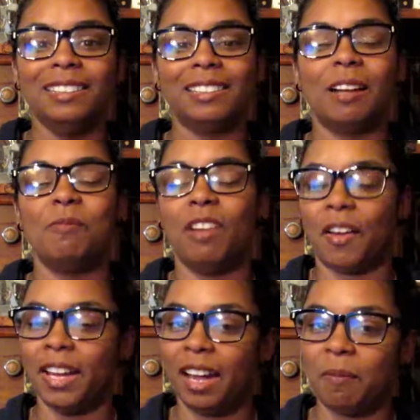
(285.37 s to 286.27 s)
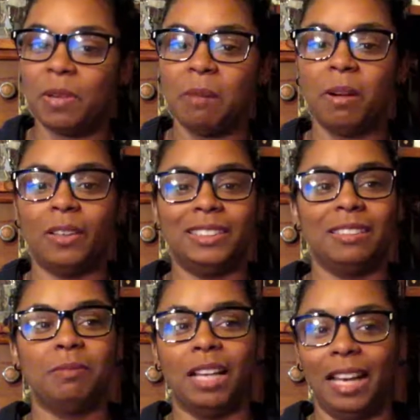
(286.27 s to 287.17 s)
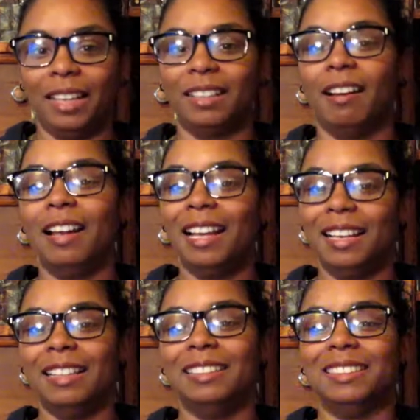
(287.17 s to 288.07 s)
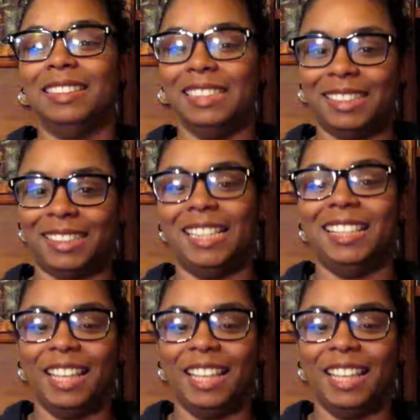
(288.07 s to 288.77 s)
so I'm very happy about it, but it got a little DC